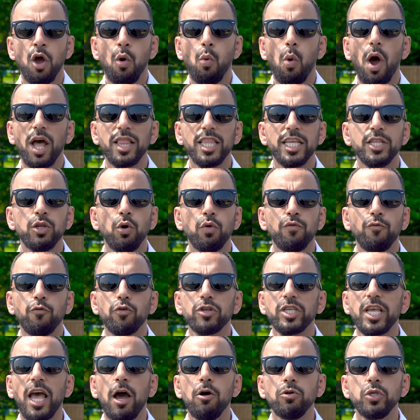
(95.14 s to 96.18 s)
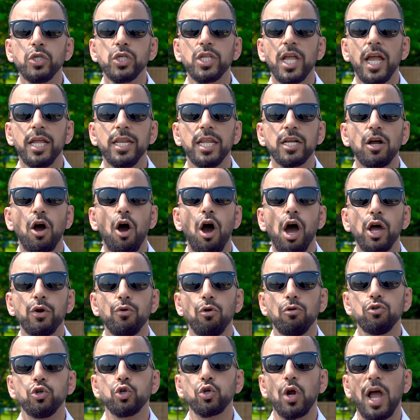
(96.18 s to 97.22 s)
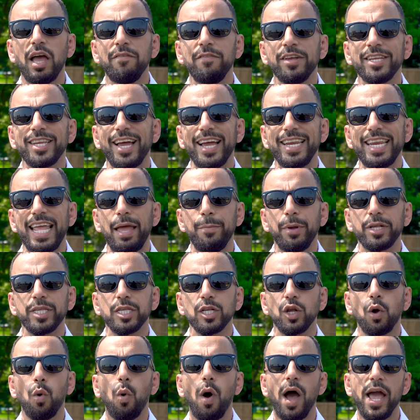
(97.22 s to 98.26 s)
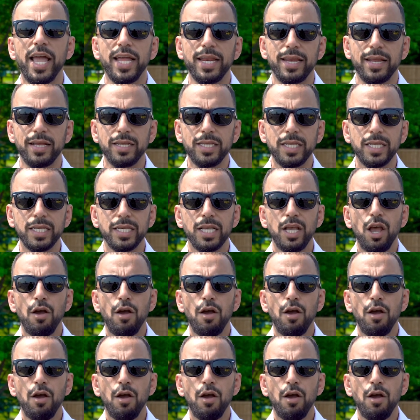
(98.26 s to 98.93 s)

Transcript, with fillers: Widely known for its outstanding on-road driving dynamics and quietness,